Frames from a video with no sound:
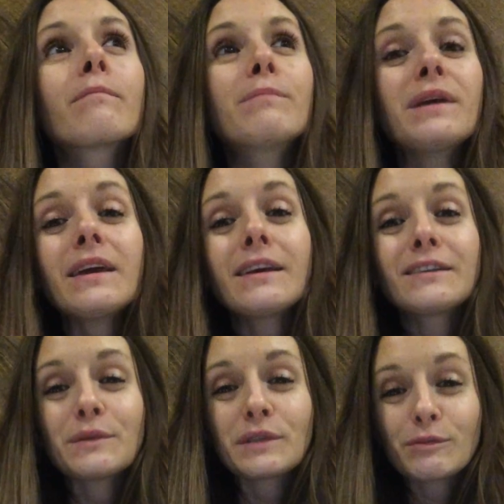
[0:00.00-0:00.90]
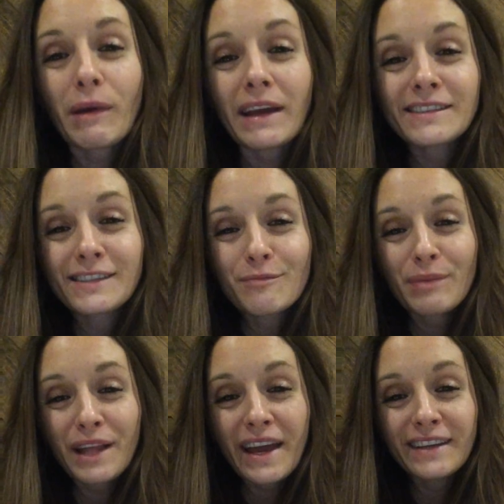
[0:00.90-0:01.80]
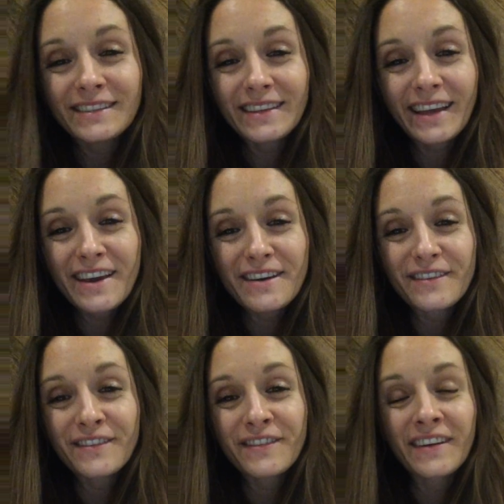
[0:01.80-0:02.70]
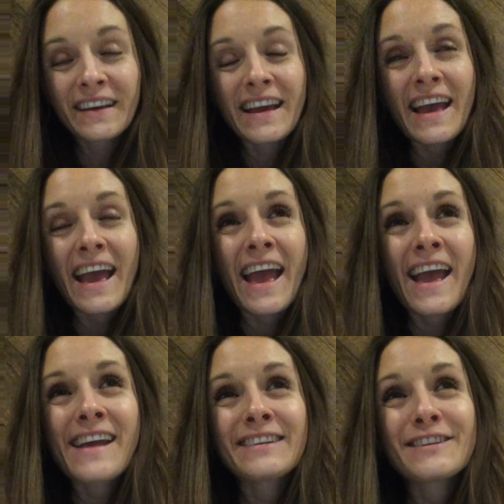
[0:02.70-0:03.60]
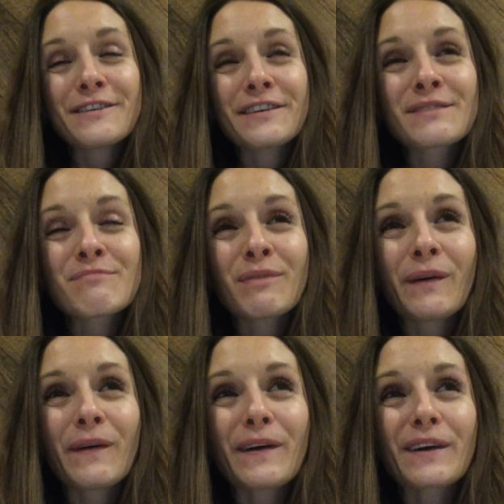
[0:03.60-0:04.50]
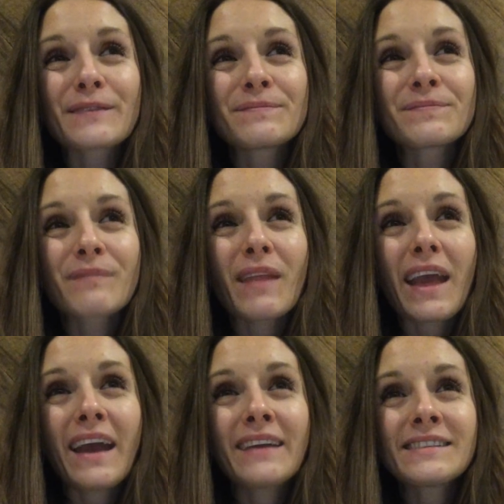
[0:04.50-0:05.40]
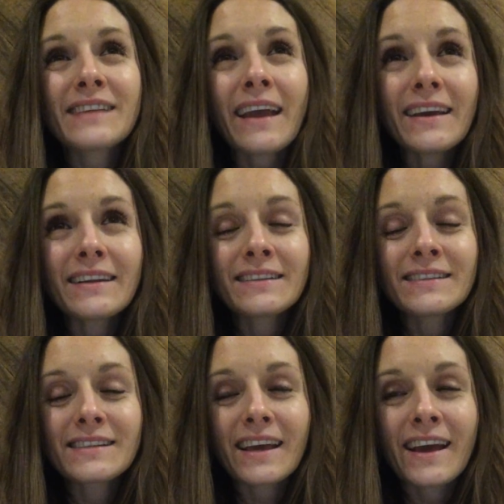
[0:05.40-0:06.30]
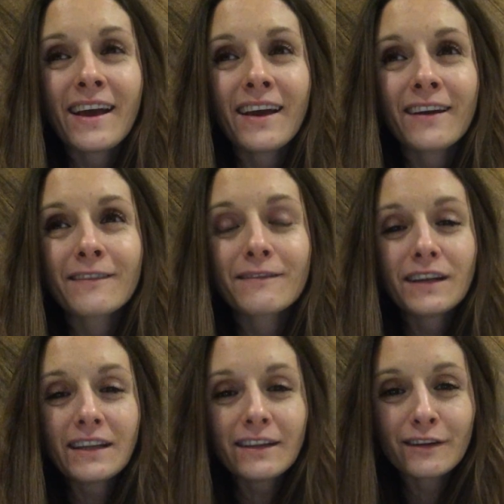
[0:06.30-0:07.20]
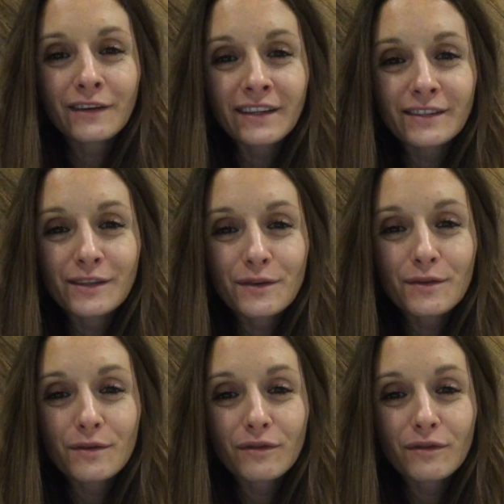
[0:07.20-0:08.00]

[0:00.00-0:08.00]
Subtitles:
be, to express, to play, to live, and to explore. And second, really learning to